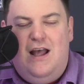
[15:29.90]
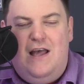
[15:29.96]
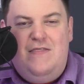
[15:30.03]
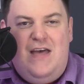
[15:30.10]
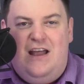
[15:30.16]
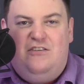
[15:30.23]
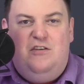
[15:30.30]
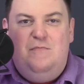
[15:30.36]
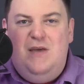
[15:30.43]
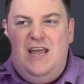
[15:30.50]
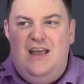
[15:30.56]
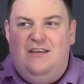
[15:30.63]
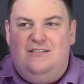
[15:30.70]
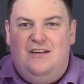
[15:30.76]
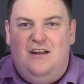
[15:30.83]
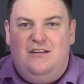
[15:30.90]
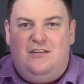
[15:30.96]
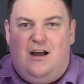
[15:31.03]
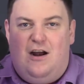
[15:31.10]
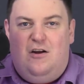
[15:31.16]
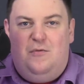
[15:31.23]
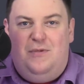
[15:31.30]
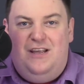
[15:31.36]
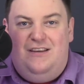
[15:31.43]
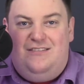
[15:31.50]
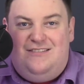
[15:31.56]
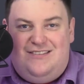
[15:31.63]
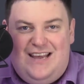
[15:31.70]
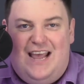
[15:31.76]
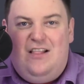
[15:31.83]
And that, to me, is an entirely
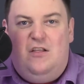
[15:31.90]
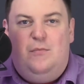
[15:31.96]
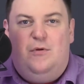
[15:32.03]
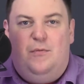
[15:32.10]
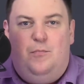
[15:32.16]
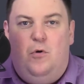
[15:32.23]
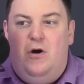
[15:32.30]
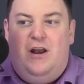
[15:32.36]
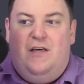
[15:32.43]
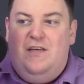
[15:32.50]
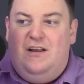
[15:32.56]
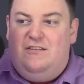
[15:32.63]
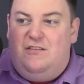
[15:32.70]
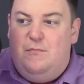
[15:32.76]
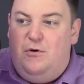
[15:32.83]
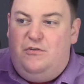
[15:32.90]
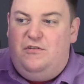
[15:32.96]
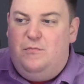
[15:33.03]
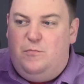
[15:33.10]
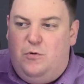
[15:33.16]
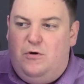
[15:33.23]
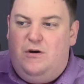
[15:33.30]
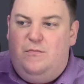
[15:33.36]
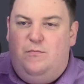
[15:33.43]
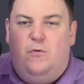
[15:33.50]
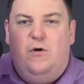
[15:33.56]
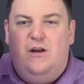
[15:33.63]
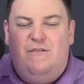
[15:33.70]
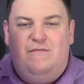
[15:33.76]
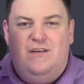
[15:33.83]
saleable point. I think it's the most important
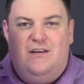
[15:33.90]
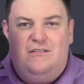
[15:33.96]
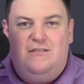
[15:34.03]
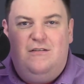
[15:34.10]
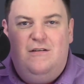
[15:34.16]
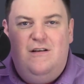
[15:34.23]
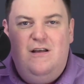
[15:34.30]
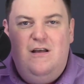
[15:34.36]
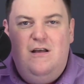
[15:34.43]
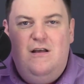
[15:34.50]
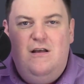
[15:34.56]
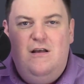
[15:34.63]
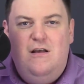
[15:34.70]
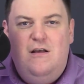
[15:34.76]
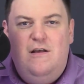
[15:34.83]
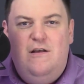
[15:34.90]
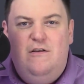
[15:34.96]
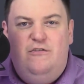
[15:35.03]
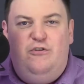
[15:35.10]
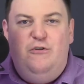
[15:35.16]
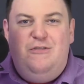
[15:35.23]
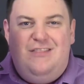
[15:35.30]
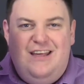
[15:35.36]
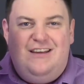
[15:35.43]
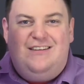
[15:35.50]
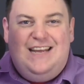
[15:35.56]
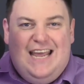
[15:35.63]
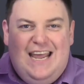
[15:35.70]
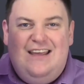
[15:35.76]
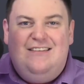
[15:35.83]
point of this. So
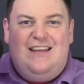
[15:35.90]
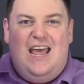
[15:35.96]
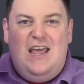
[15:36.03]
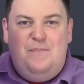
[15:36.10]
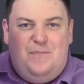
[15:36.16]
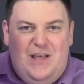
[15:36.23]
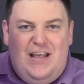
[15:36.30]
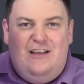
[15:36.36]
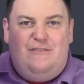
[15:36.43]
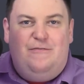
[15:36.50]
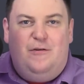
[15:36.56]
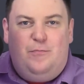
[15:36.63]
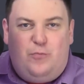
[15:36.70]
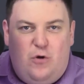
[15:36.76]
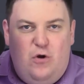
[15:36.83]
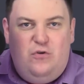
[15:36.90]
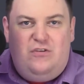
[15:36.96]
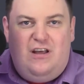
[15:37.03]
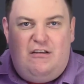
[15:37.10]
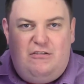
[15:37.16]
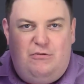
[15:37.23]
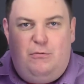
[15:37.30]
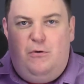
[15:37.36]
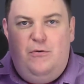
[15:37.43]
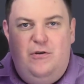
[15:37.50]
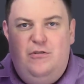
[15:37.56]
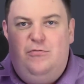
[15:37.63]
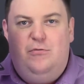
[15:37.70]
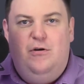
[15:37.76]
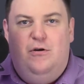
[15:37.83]
this is a peaceful protest through
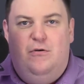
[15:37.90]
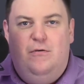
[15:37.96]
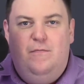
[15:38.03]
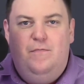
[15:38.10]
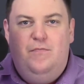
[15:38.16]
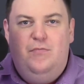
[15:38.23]
and through,